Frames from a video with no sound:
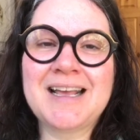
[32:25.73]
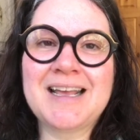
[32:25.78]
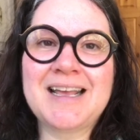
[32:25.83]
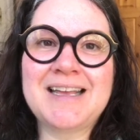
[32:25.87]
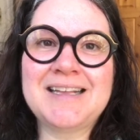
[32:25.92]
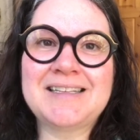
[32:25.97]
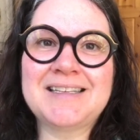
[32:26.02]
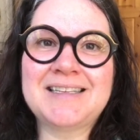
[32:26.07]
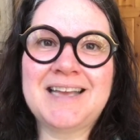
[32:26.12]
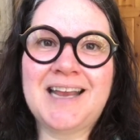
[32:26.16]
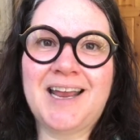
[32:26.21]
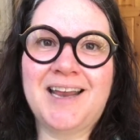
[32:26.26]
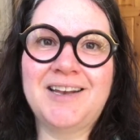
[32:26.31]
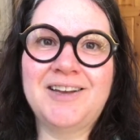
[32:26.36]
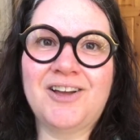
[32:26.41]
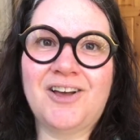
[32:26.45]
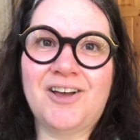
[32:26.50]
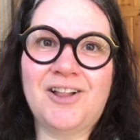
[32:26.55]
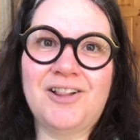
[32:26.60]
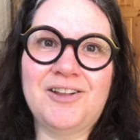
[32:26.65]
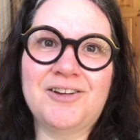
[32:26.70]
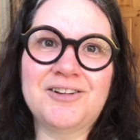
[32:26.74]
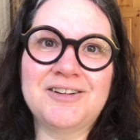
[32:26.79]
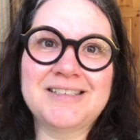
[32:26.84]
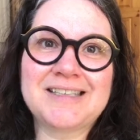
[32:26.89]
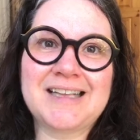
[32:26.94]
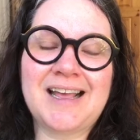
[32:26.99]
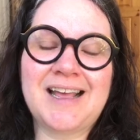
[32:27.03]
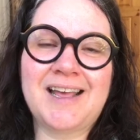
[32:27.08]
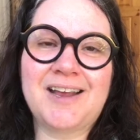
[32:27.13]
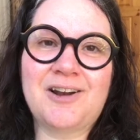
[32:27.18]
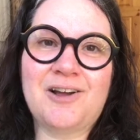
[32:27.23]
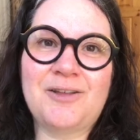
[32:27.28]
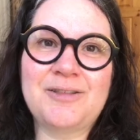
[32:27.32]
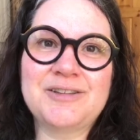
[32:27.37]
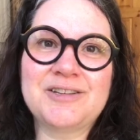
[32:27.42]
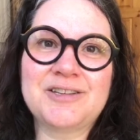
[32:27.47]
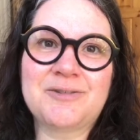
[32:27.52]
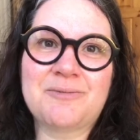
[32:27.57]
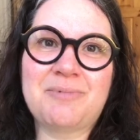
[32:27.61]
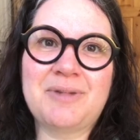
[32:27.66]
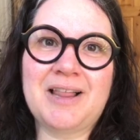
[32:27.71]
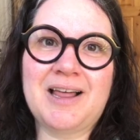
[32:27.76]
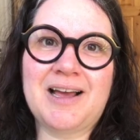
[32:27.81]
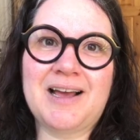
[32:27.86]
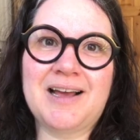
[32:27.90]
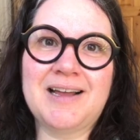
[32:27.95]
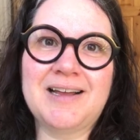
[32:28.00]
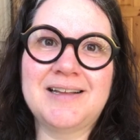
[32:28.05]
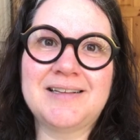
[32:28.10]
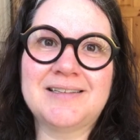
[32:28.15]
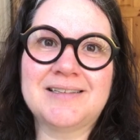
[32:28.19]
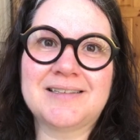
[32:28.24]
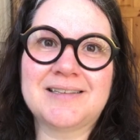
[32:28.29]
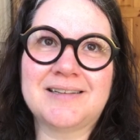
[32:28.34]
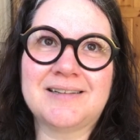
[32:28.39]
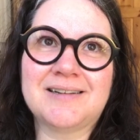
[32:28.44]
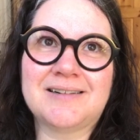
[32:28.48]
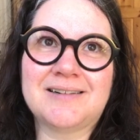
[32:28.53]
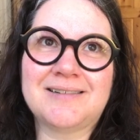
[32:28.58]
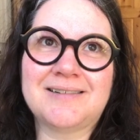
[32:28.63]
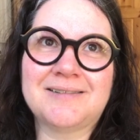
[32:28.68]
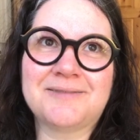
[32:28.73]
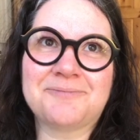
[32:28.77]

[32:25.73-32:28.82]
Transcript: It's $10, and all the supplies, or